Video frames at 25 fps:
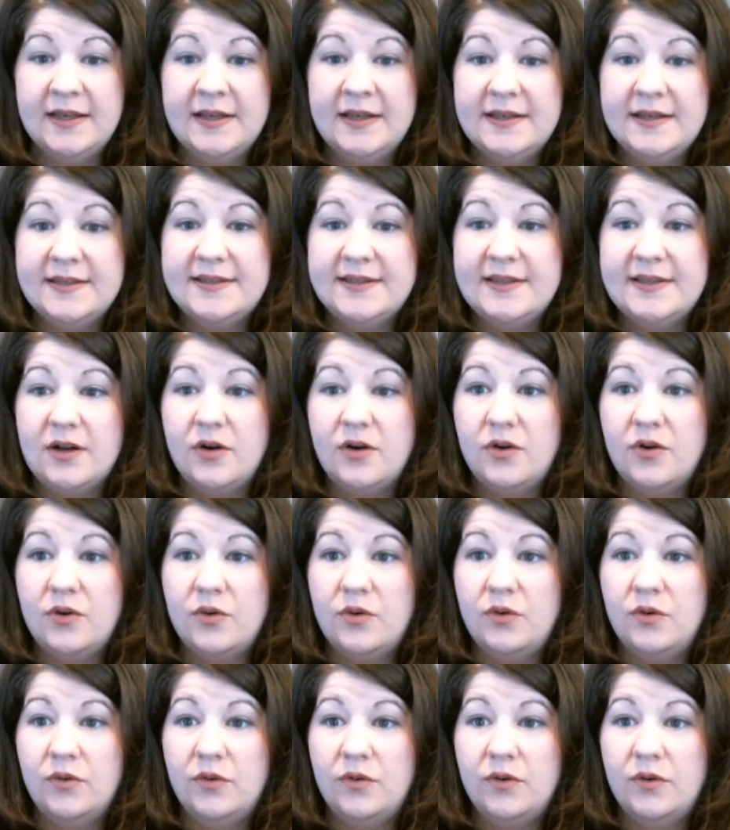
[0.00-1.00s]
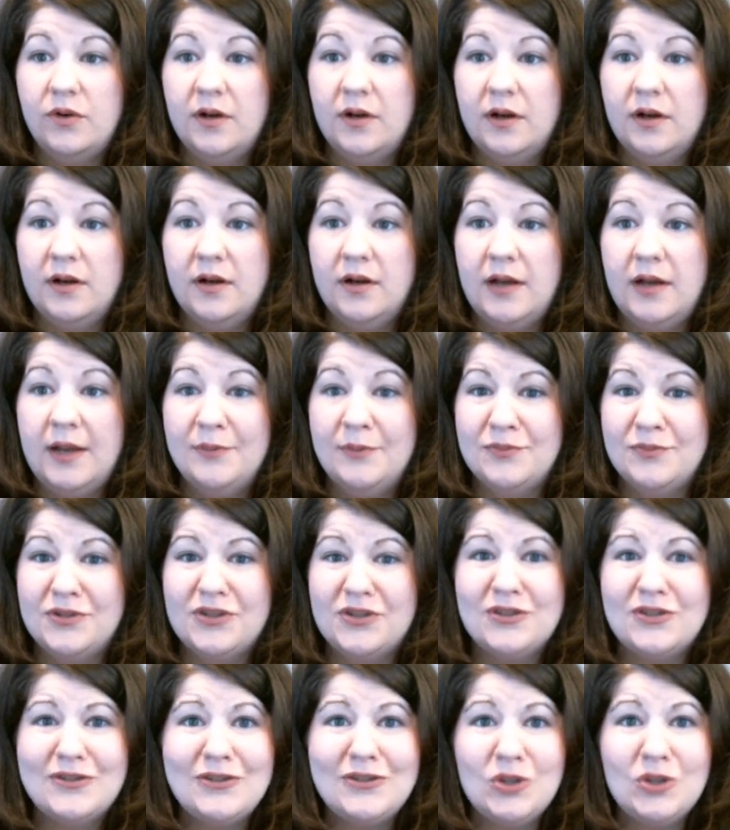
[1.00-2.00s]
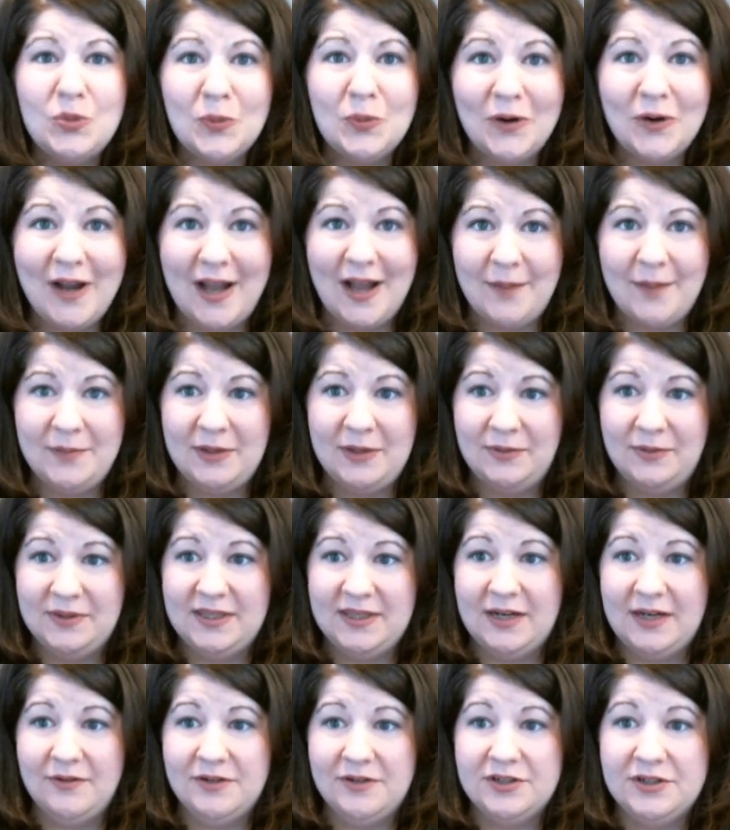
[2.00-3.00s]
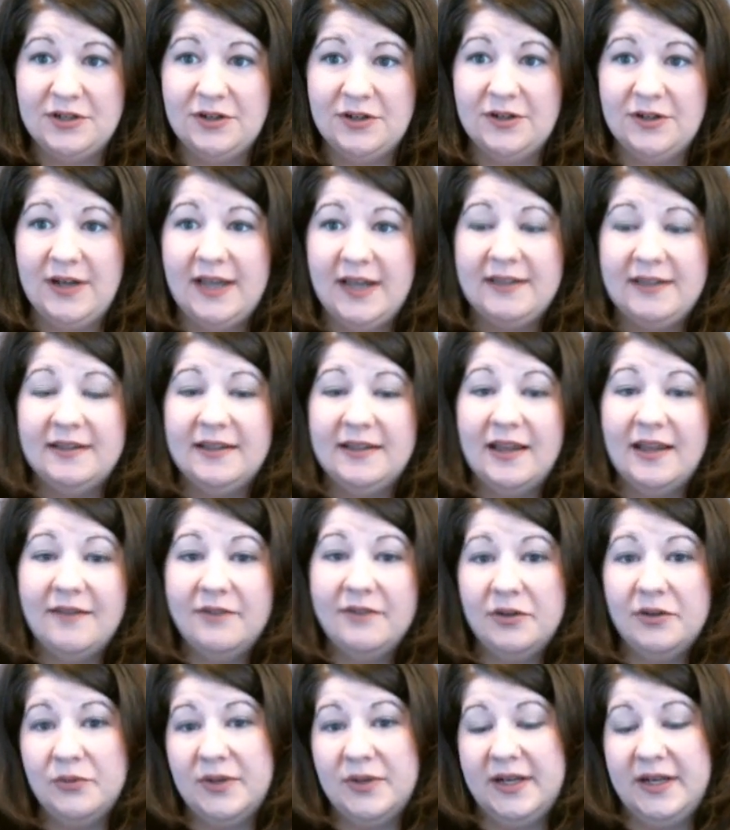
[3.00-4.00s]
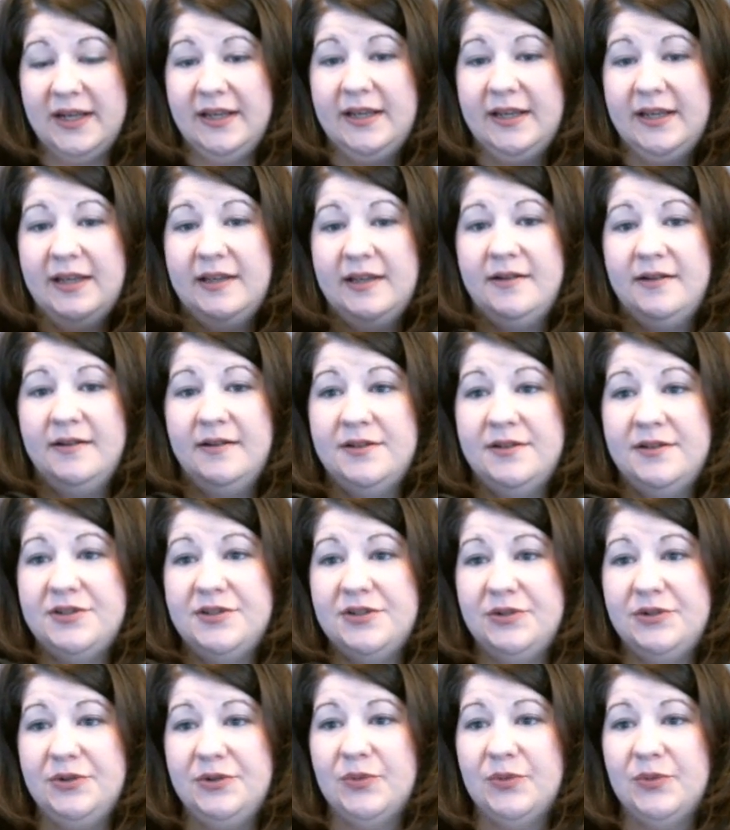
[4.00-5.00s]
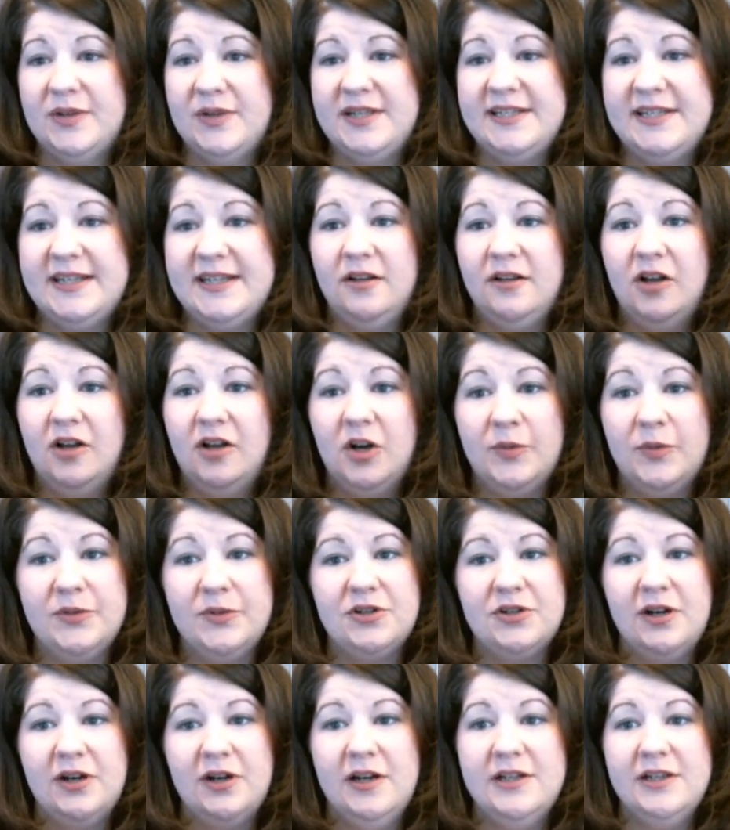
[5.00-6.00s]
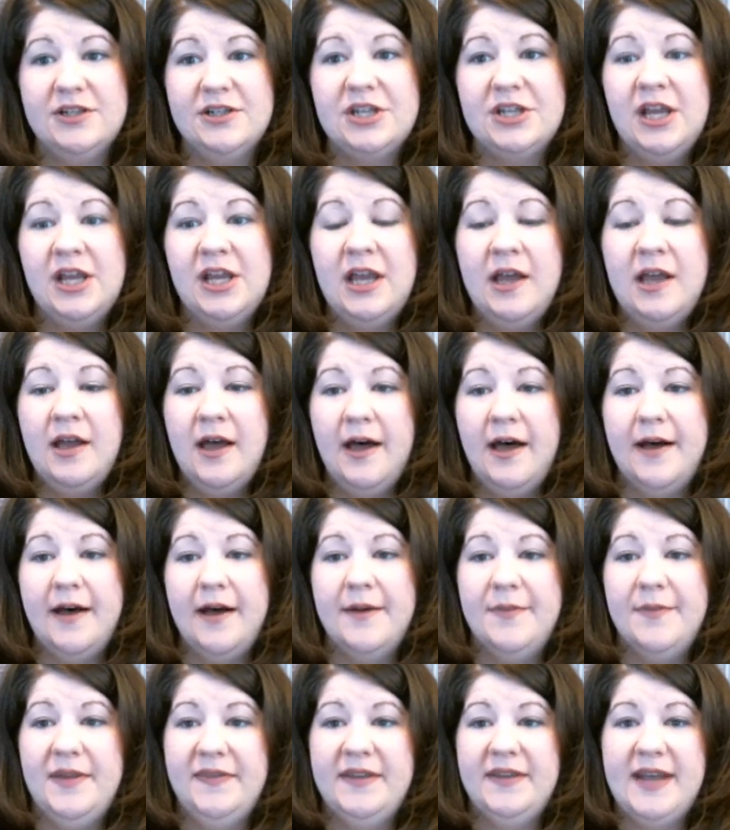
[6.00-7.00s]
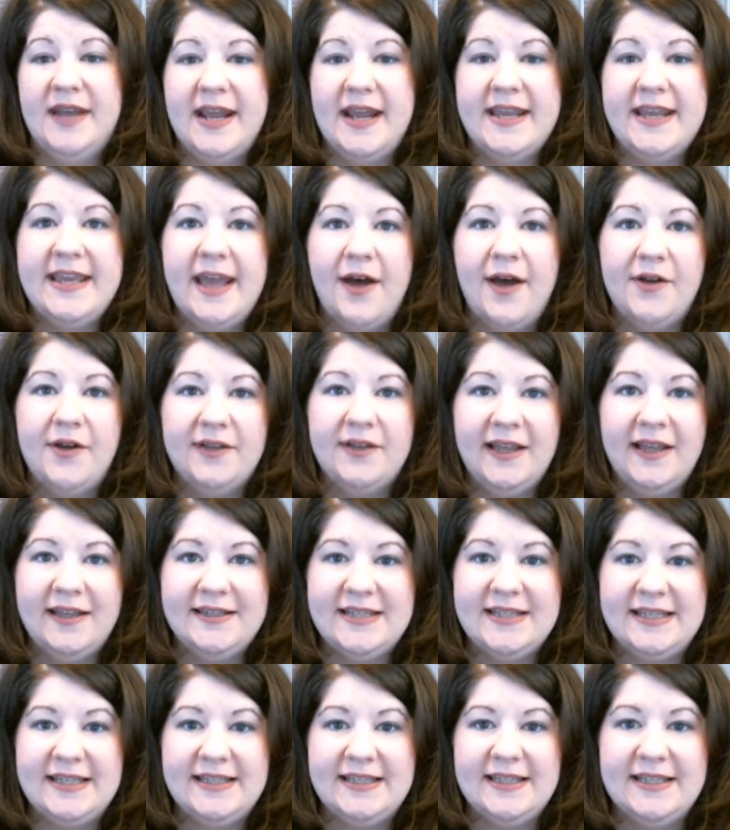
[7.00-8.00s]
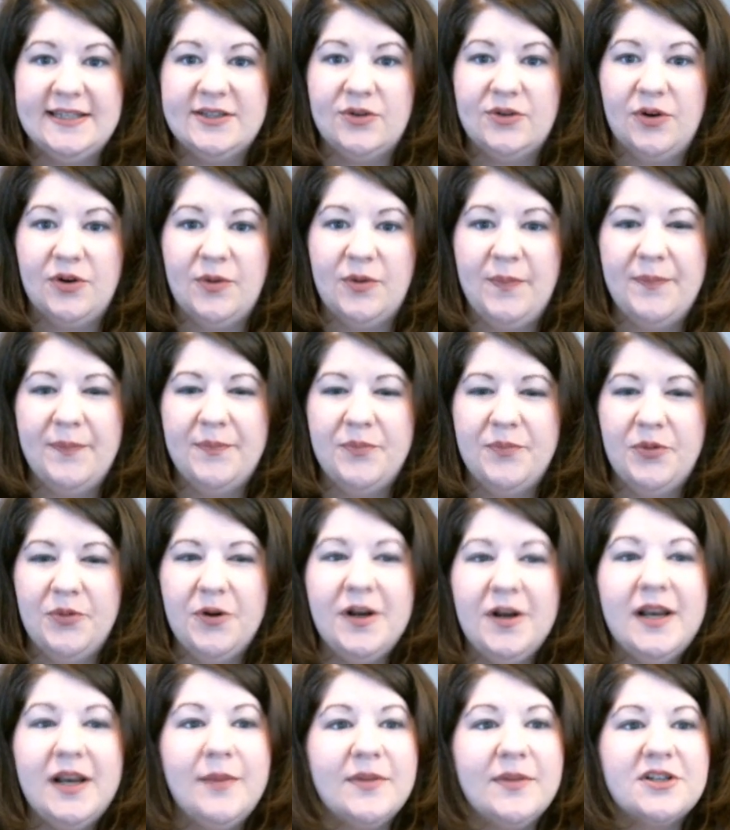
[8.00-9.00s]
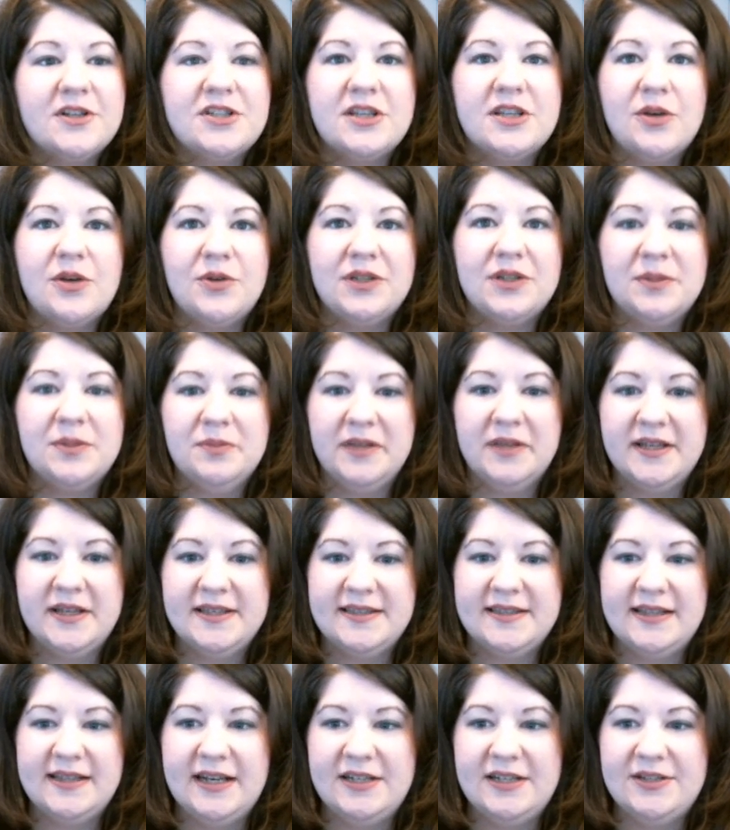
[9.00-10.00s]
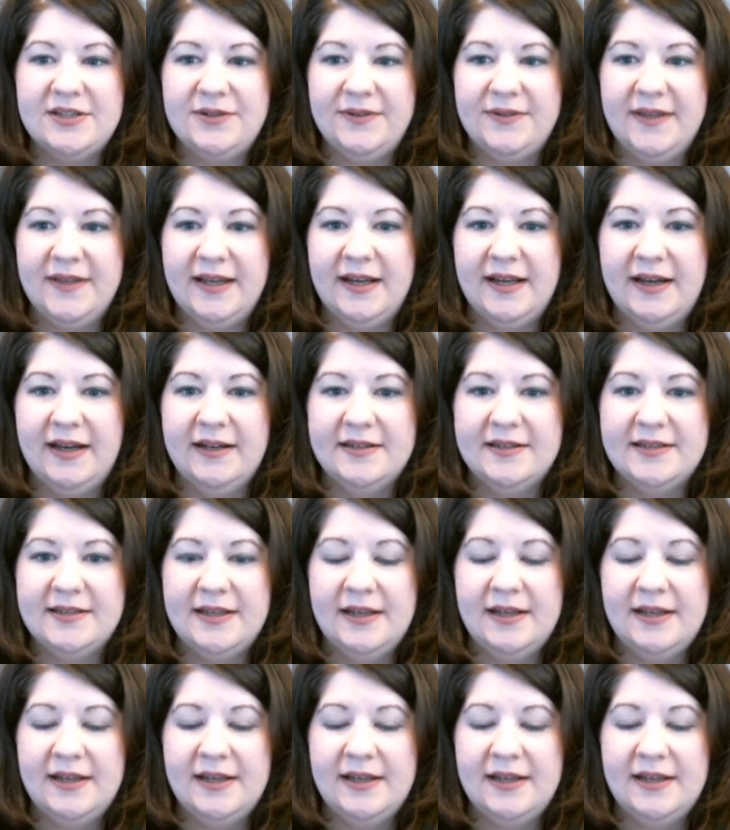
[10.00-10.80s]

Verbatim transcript: So I'm super happy with that return. I love it when I can do retail arbitrage, um, and the Nike outlet and Disney store are pretty much the only place that I do that at